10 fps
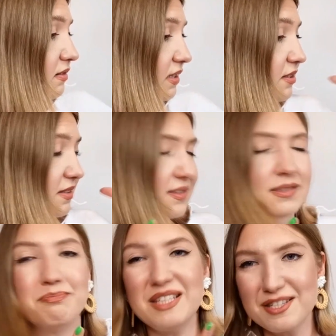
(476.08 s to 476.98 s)

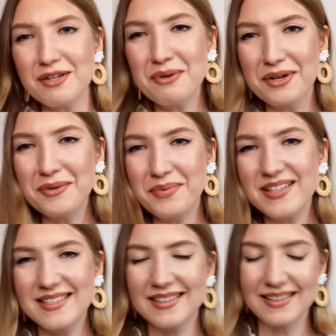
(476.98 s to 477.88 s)
that Mitsouko
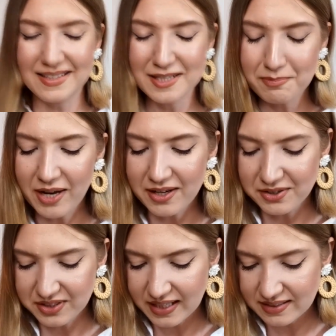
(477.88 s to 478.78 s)
basically
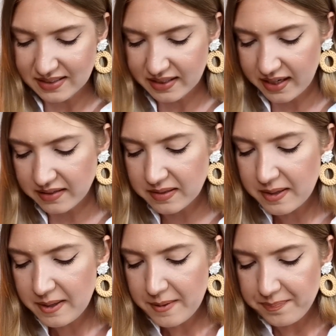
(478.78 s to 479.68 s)
inspired Nightingale.
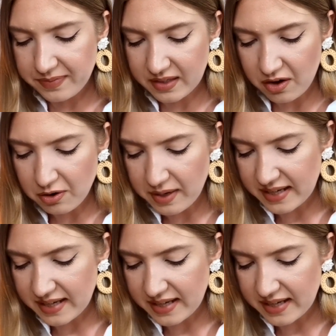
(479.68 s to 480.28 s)
All